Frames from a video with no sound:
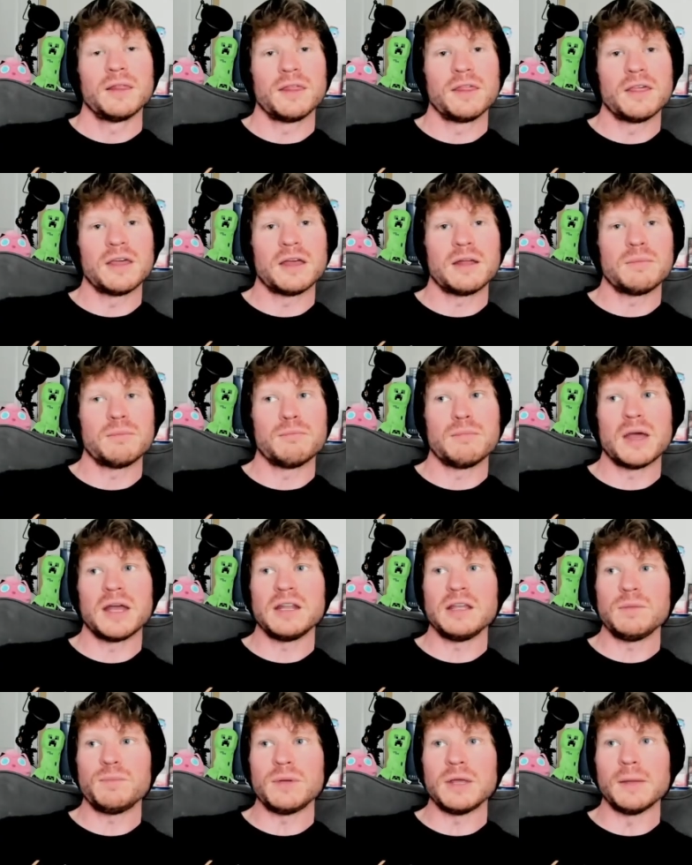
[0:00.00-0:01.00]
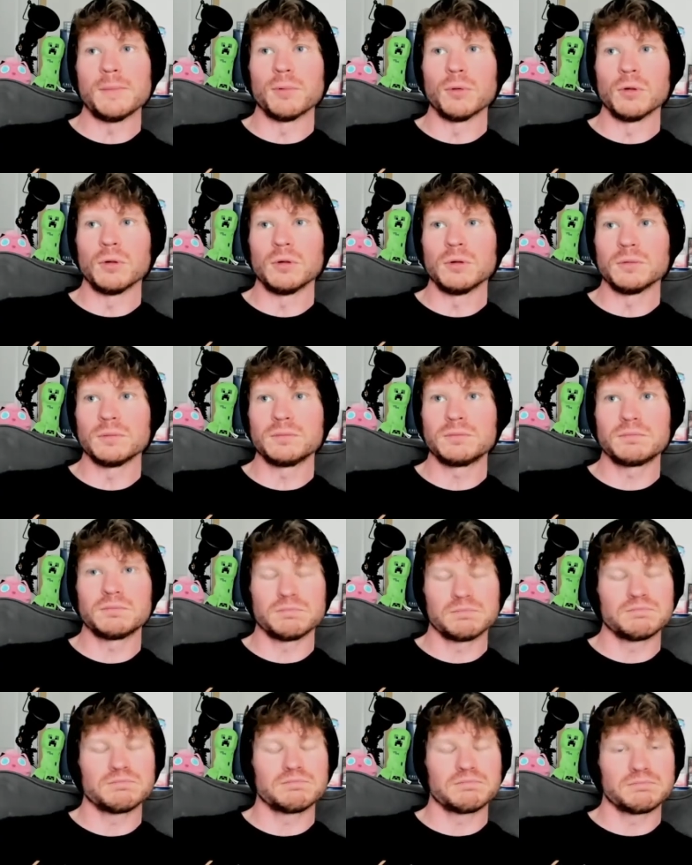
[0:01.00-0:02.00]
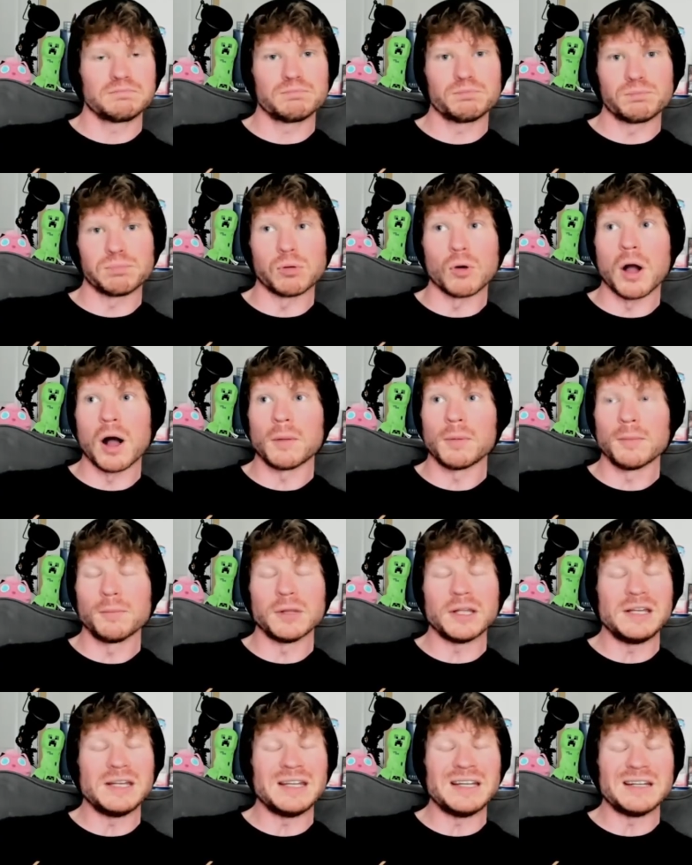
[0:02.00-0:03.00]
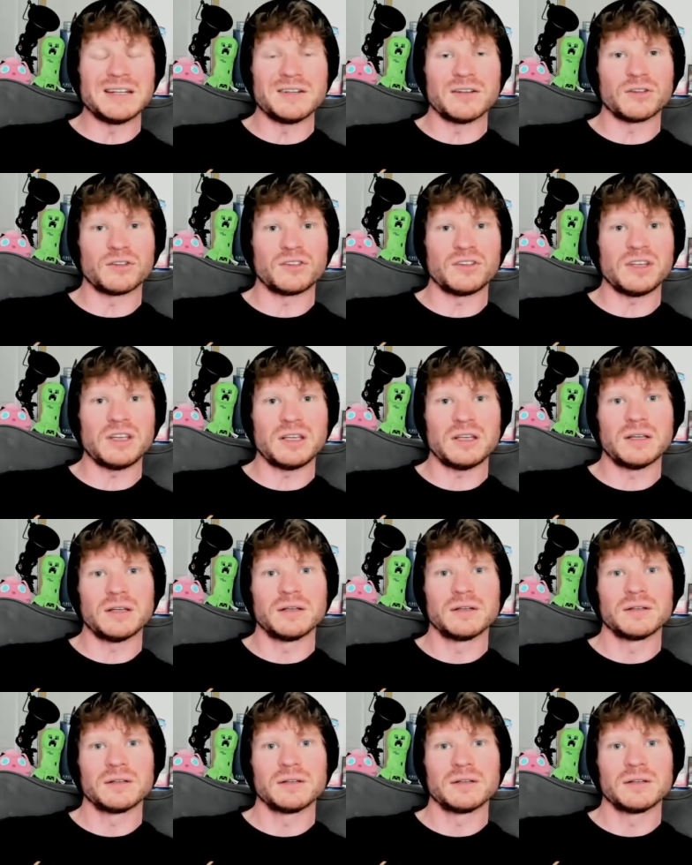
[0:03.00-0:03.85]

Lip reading: that many people probably need to see